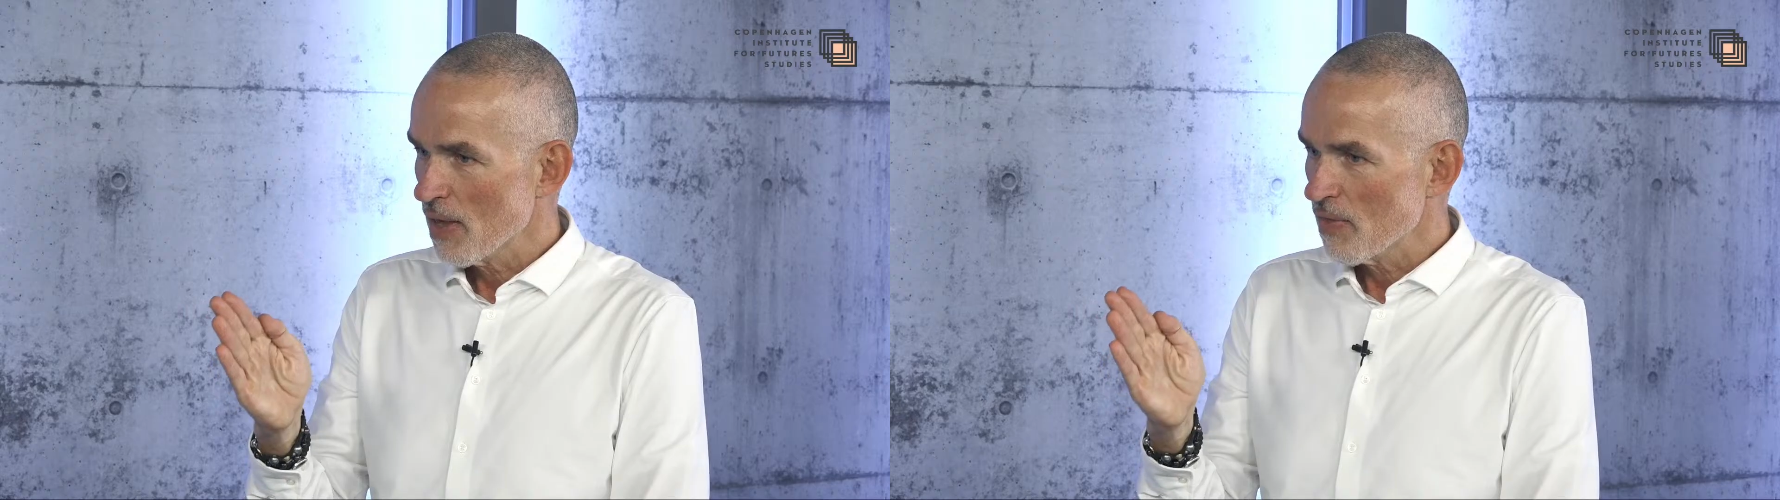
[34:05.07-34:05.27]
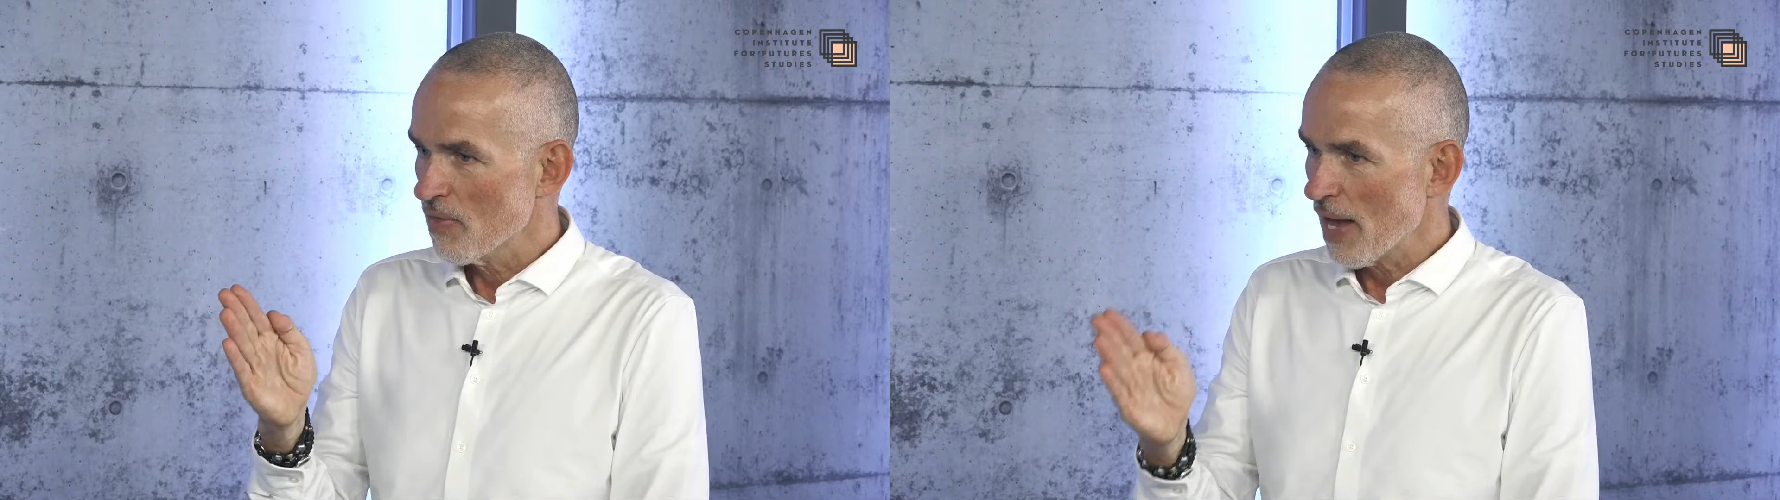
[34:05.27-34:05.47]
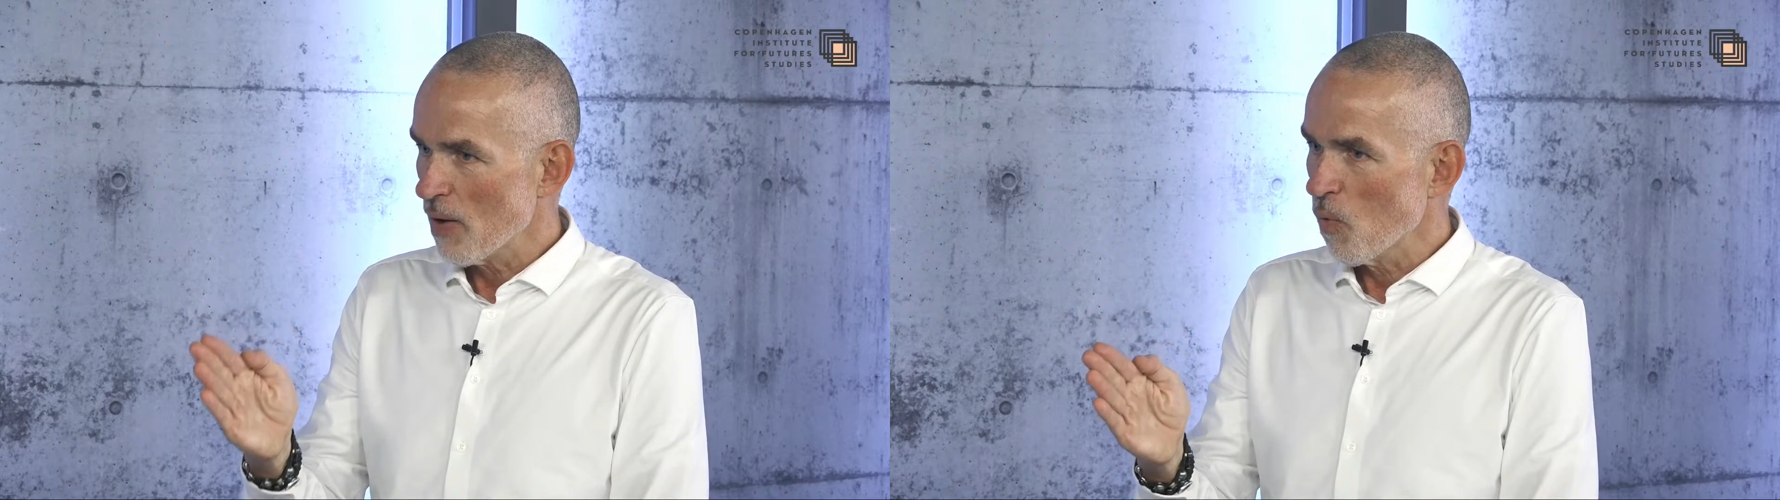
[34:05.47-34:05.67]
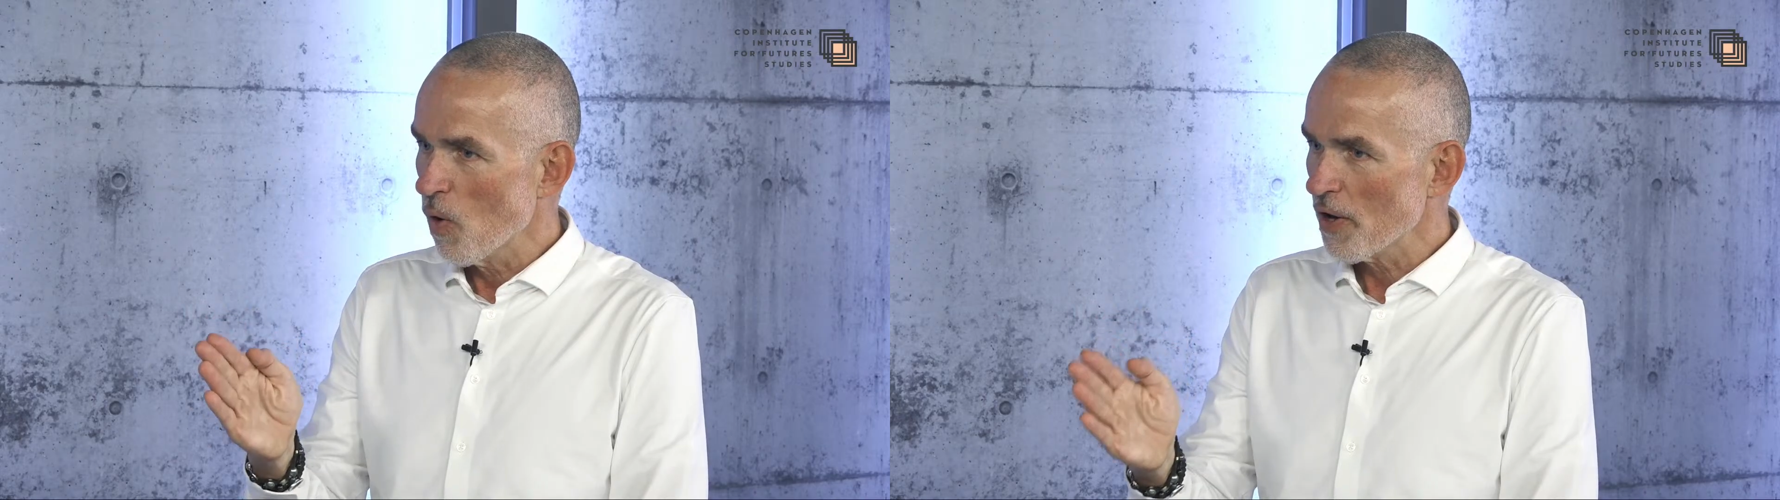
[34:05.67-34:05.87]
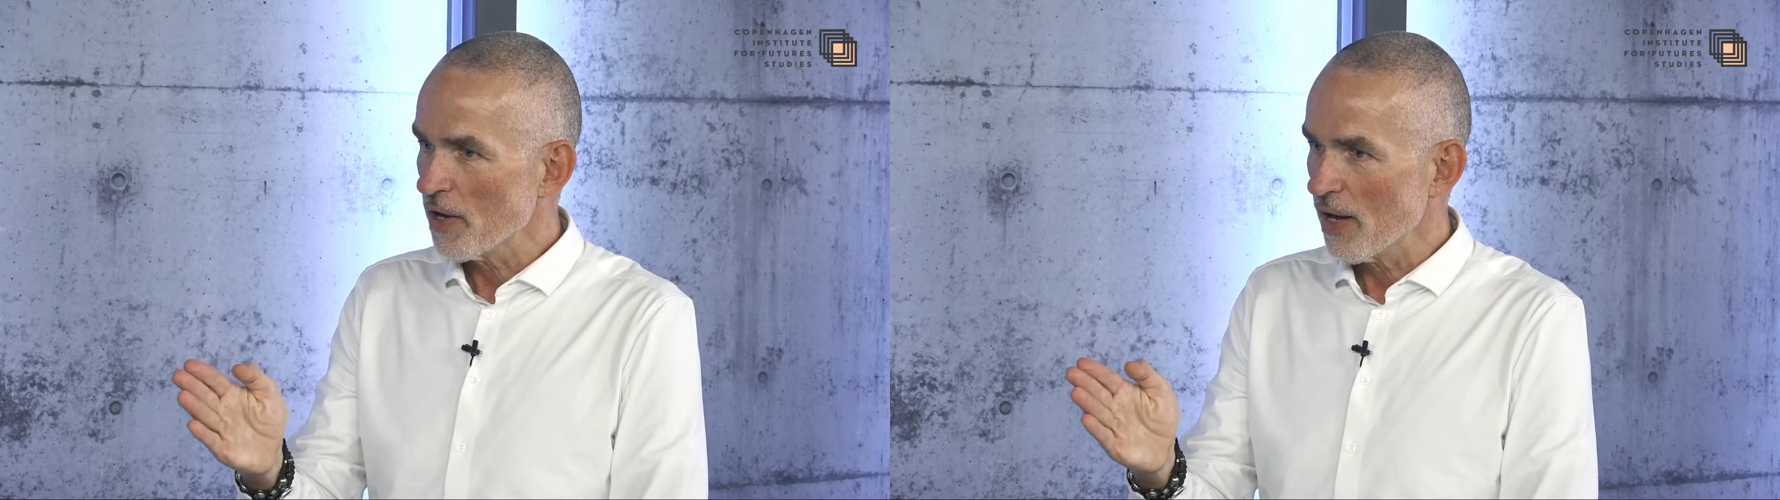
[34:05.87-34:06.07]
they are
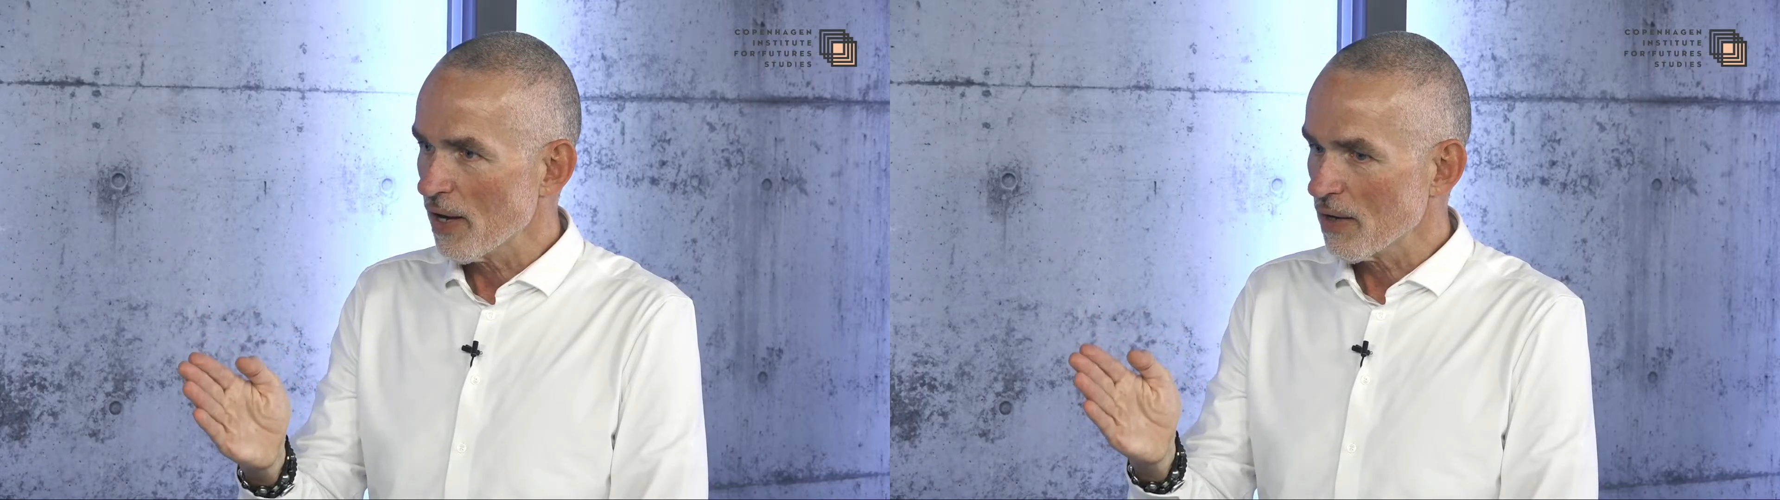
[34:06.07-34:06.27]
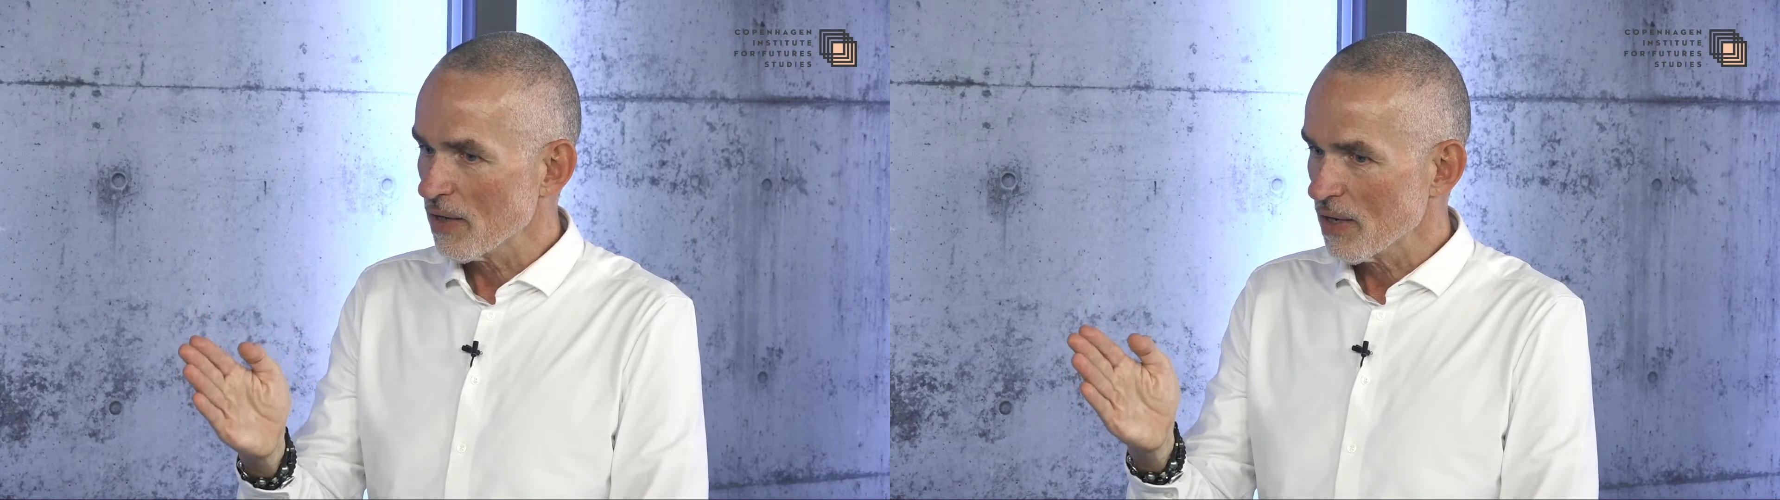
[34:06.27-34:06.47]
working